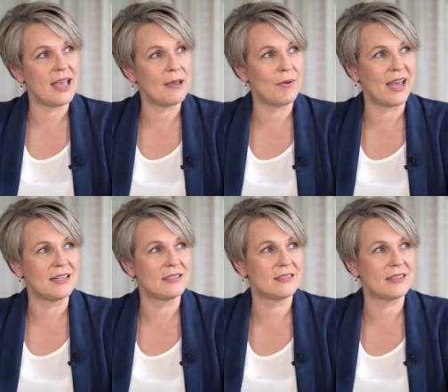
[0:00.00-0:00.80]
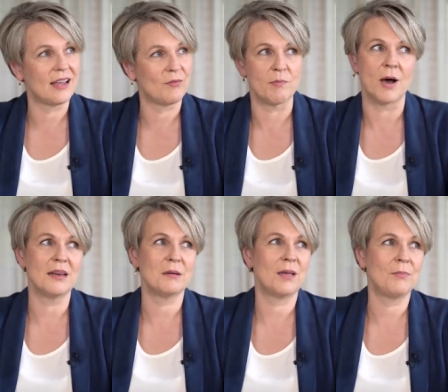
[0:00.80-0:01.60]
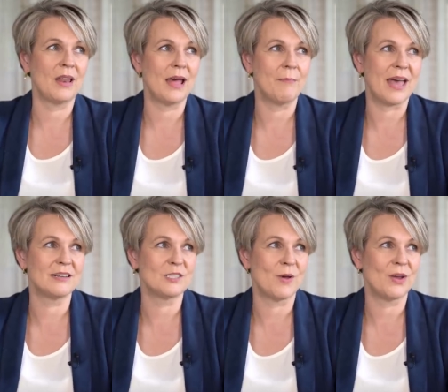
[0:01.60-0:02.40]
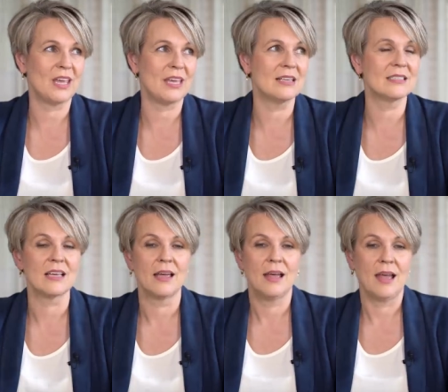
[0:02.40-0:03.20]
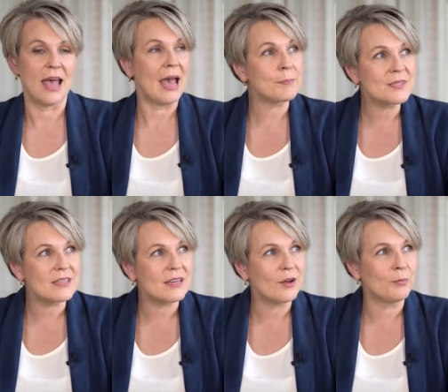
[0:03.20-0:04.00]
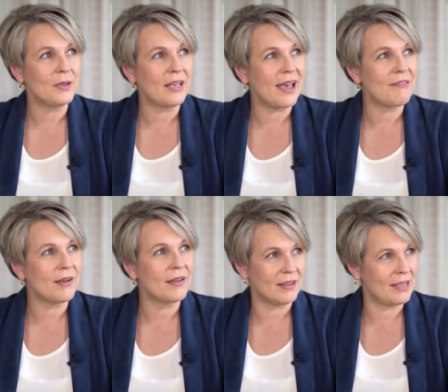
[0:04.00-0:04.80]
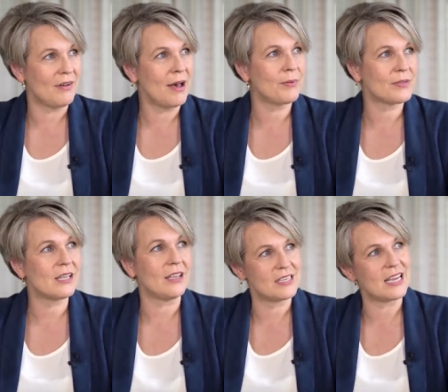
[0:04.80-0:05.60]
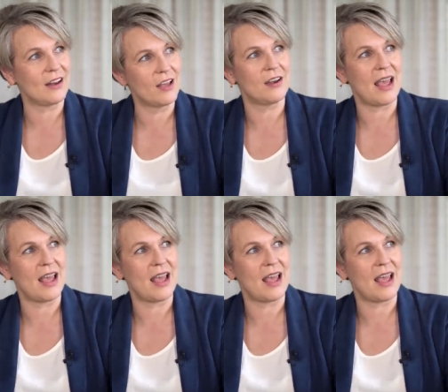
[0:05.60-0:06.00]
campaigns uh, reminding people how bad smoking is. Apps that help you gave, uh, give up. So you could download